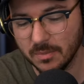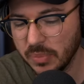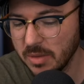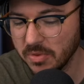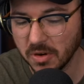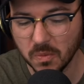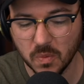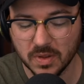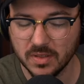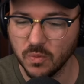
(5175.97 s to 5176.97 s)
people are...
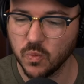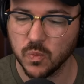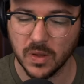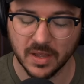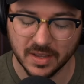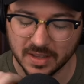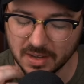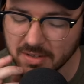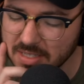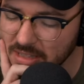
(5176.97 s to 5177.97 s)

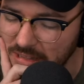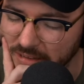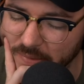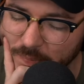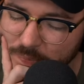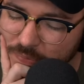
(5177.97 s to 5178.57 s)
Here's the thing.